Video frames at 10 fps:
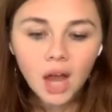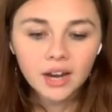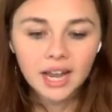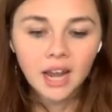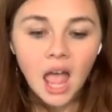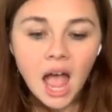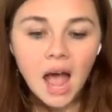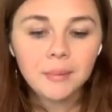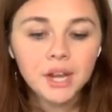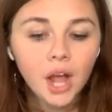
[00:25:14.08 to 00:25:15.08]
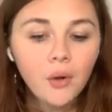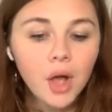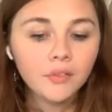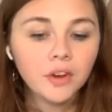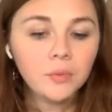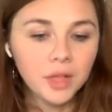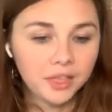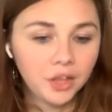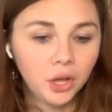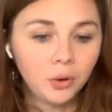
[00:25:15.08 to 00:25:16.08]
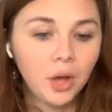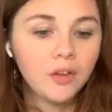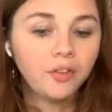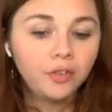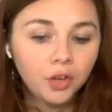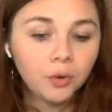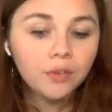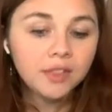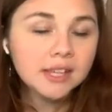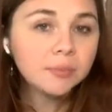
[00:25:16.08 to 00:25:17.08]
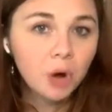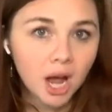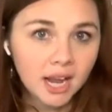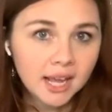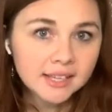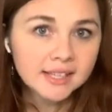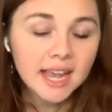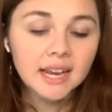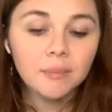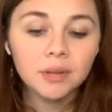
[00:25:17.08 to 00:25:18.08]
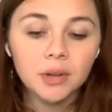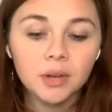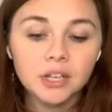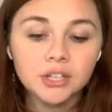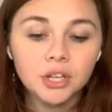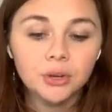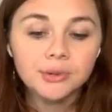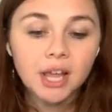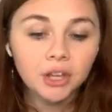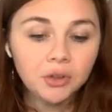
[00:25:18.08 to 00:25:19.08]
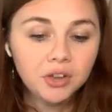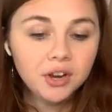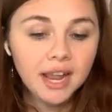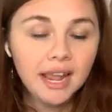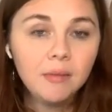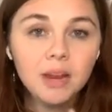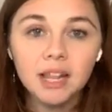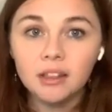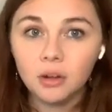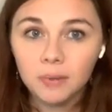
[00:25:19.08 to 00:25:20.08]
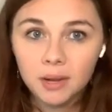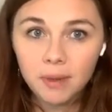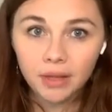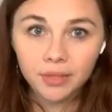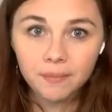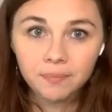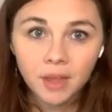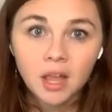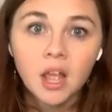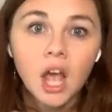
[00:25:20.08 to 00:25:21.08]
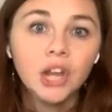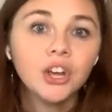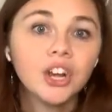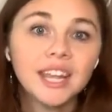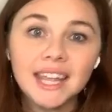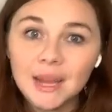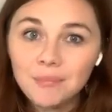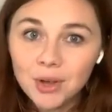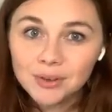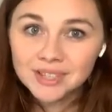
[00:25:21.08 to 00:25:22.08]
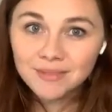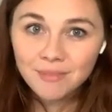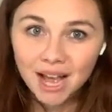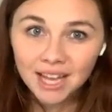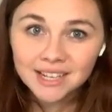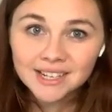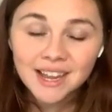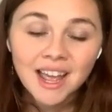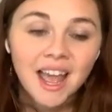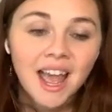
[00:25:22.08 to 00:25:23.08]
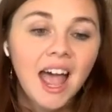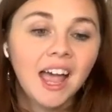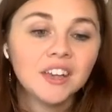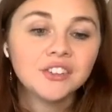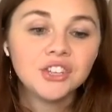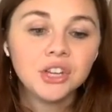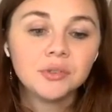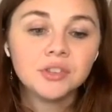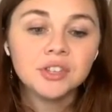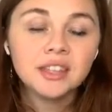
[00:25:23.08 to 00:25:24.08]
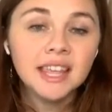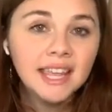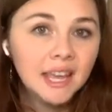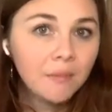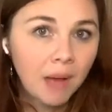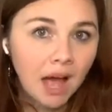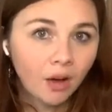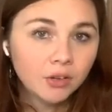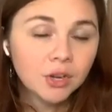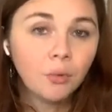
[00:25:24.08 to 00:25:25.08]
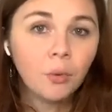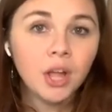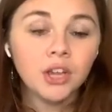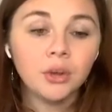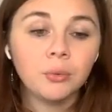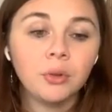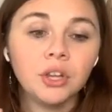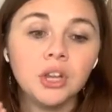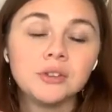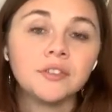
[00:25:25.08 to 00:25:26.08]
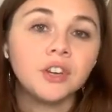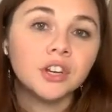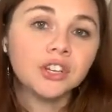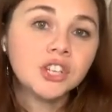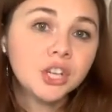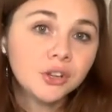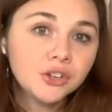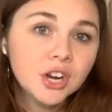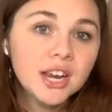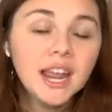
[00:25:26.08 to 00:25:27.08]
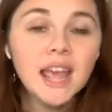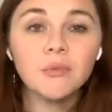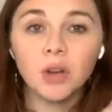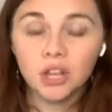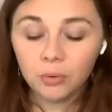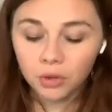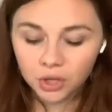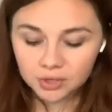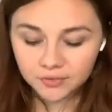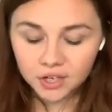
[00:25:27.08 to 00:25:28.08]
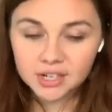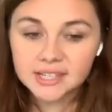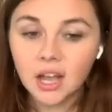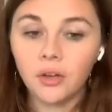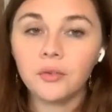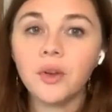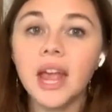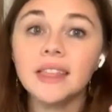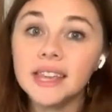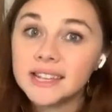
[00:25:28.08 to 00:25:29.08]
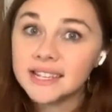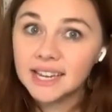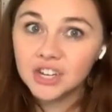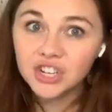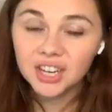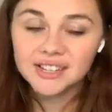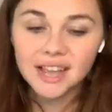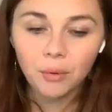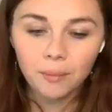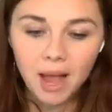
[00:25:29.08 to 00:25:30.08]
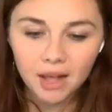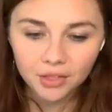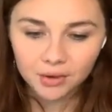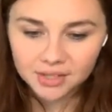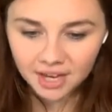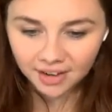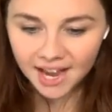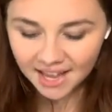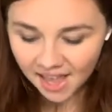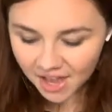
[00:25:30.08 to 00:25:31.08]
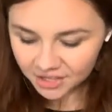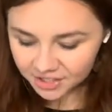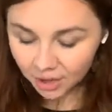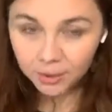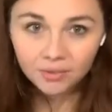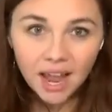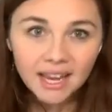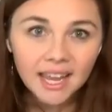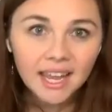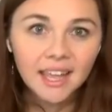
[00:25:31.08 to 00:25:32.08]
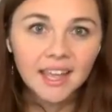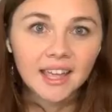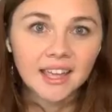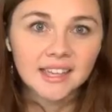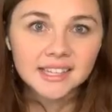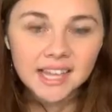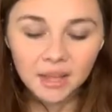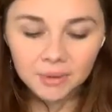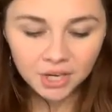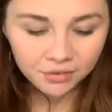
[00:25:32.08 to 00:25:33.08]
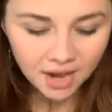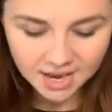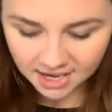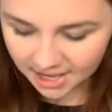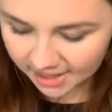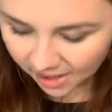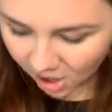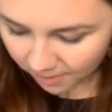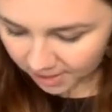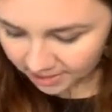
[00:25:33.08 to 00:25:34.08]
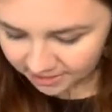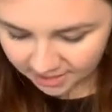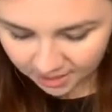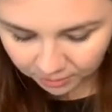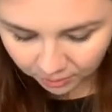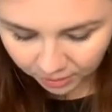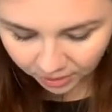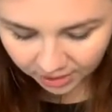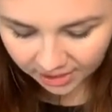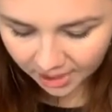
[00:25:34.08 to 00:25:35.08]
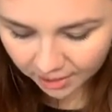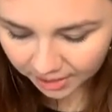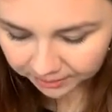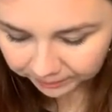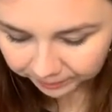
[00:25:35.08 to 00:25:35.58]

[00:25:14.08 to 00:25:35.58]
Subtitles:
All right, I'm gonna go over with you a few of these products, and I'm going to tell you their name and a little bit about them, and you're gonna keep those in mind as you think about what you will use for your children and what you will use for yourself and the intentions that will back those, all right? So are we ready? Tell me you're ready in the comments and we'll get going.